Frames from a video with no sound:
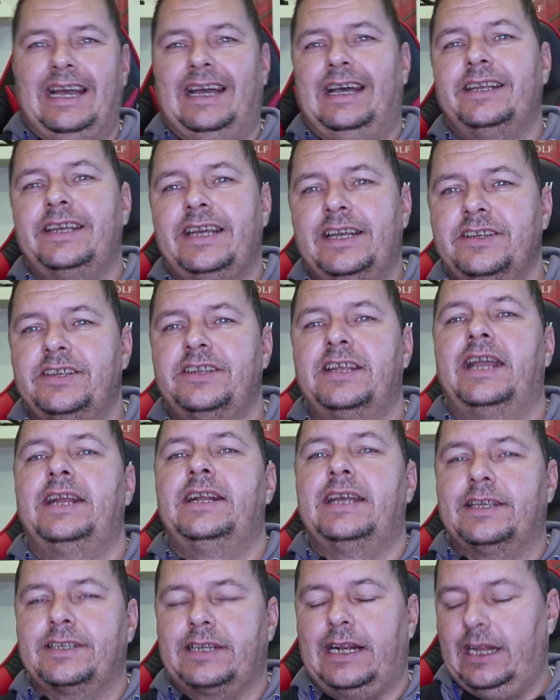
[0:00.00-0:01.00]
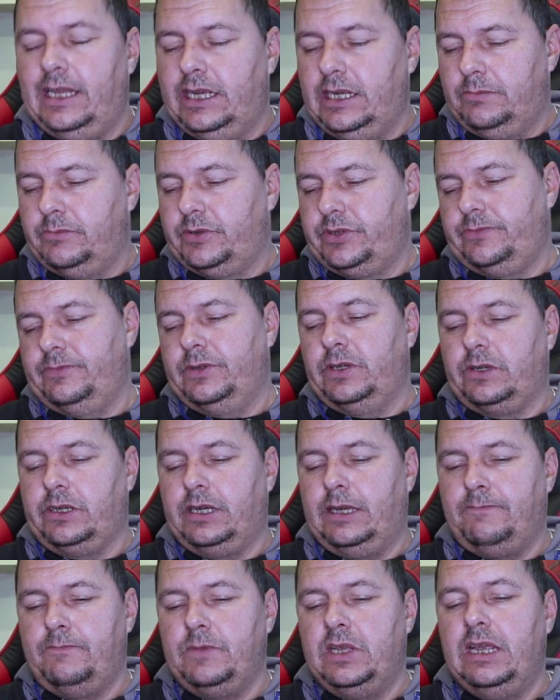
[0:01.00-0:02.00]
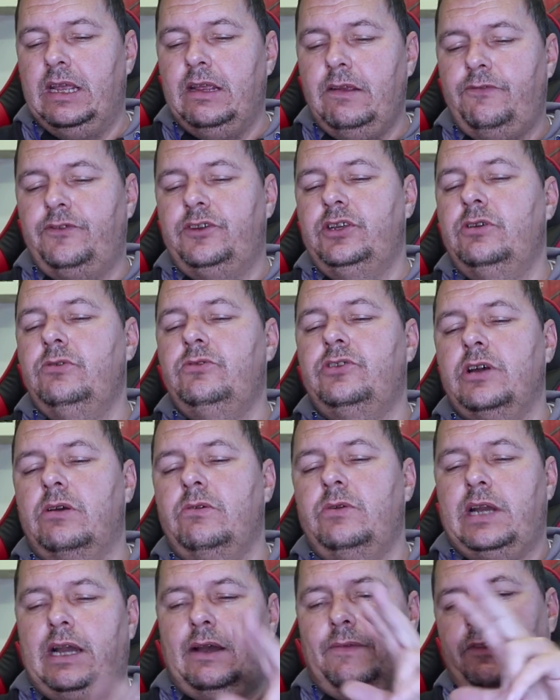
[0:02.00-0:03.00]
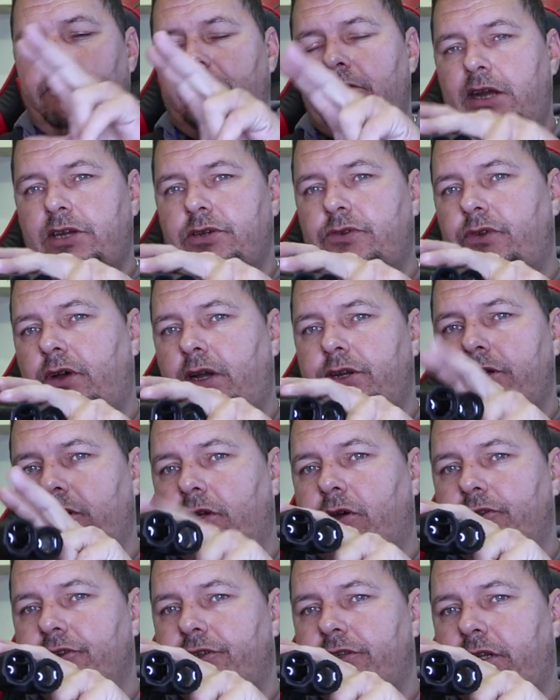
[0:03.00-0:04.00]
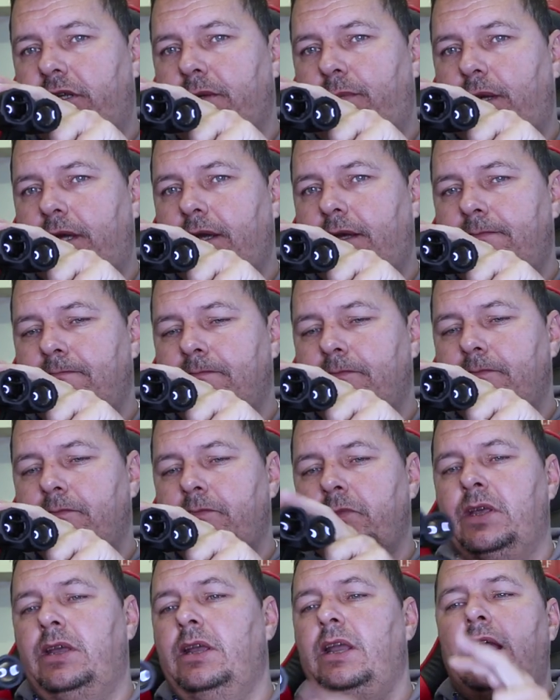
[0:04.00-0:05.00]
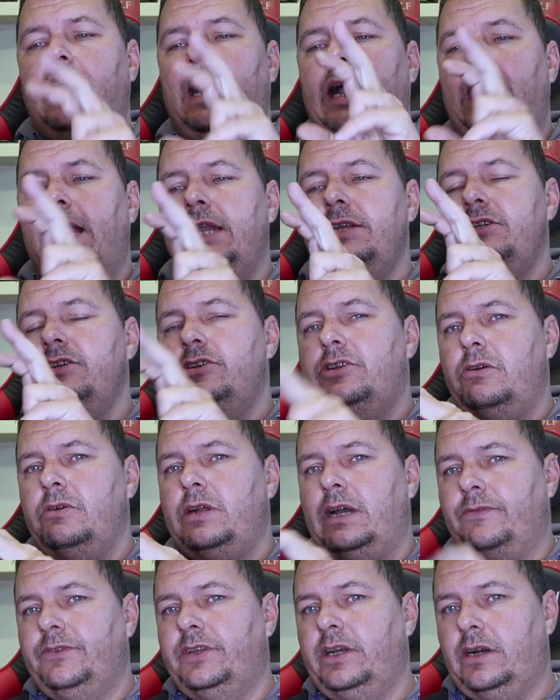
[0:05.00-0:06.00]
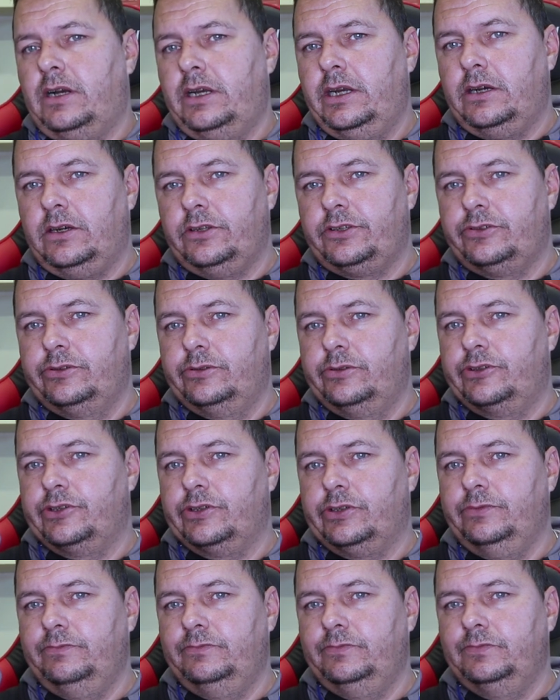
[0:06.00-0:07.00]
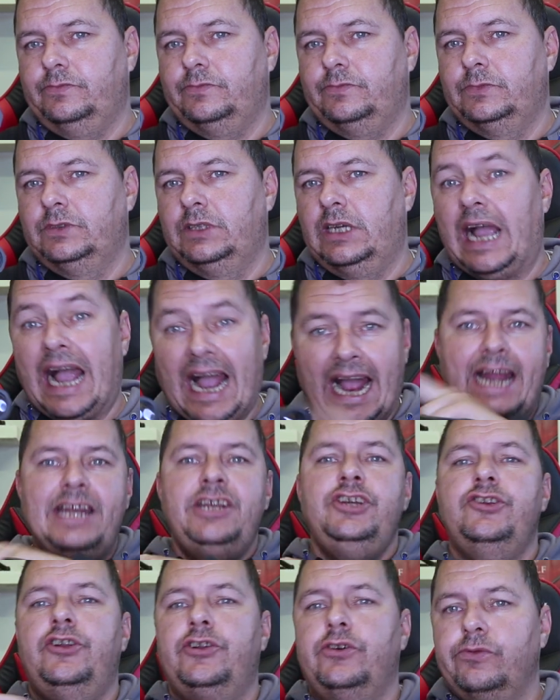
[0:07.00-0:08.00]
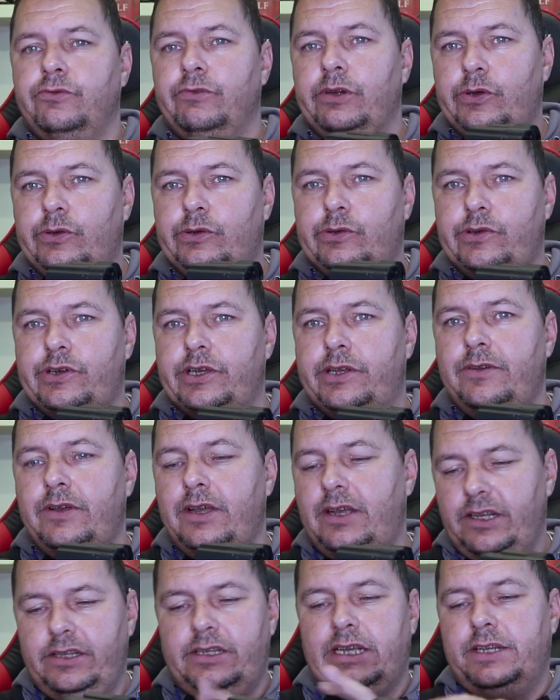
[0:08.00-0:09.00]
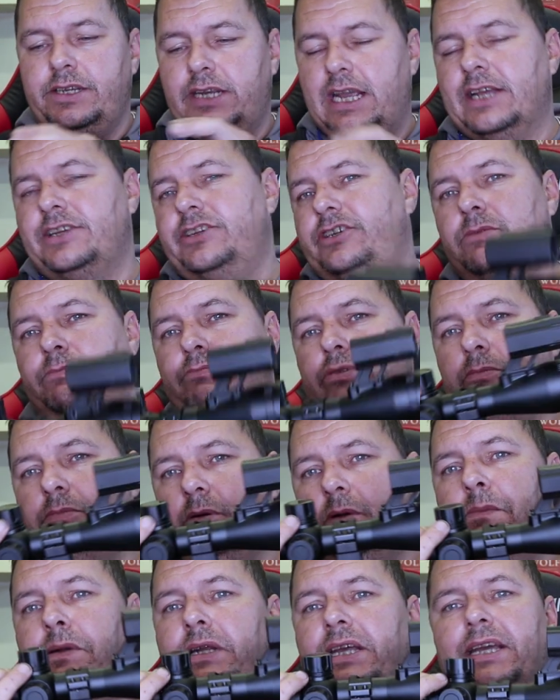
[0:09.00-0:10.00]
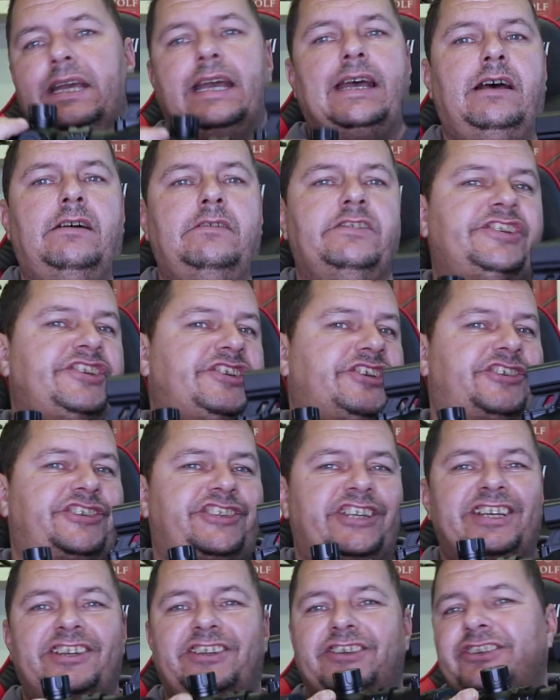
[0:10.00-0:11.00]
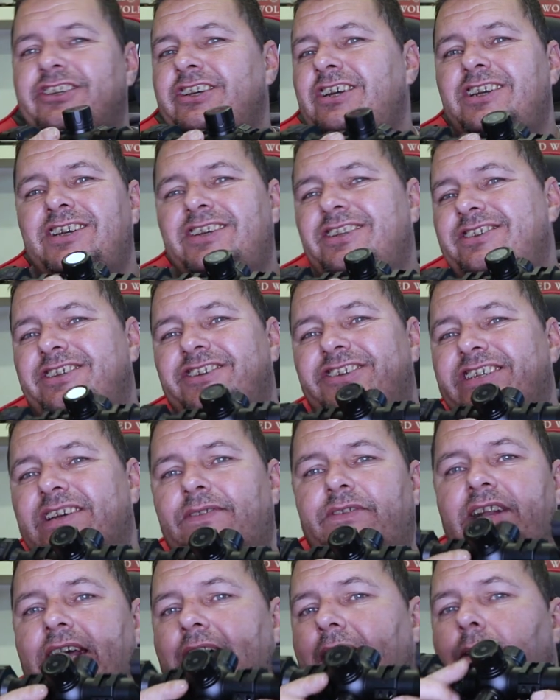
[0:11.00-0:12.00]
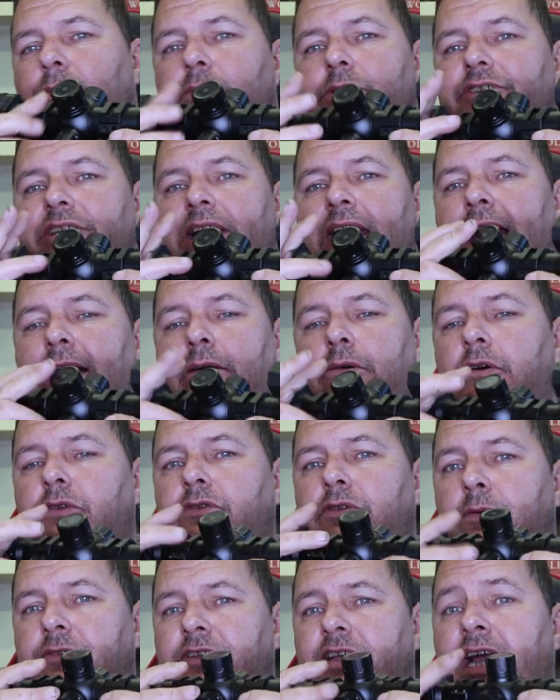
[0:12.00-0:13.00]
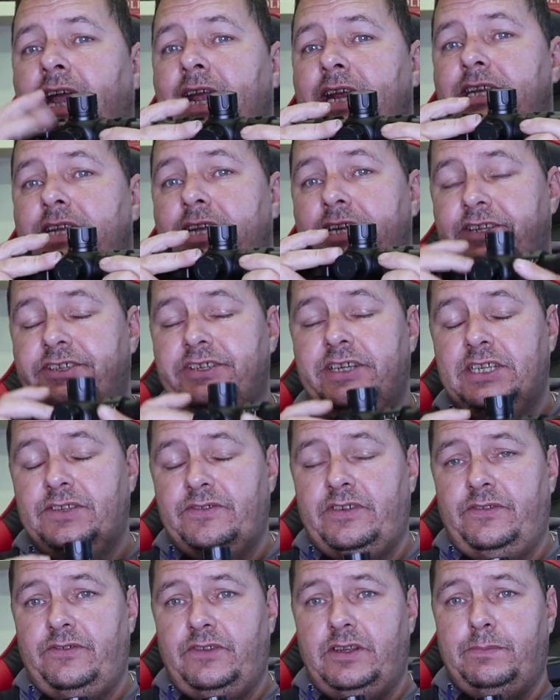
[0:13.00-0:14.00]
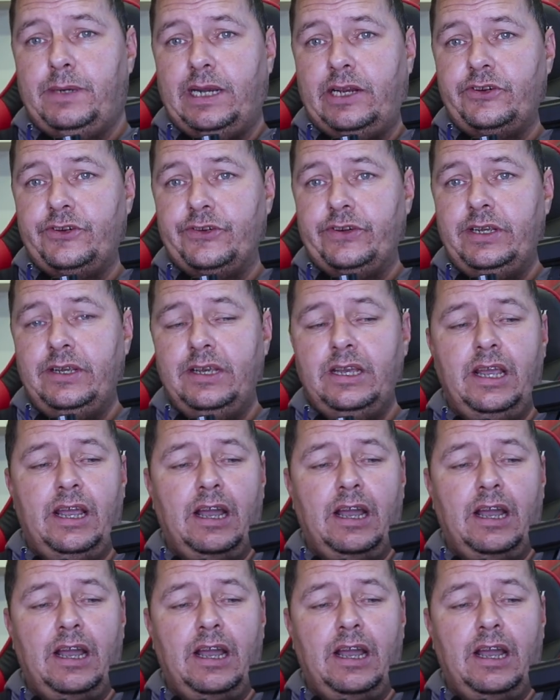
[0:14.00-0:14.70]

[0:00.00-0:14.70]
at the end of the day, that's claims. Okay, if you don't have the rangefinder constantly pinging, and you don't have the IR torch on, and you're not recording, then yes, you'll probably get a 6 to 7 hours out of an 18650 battery.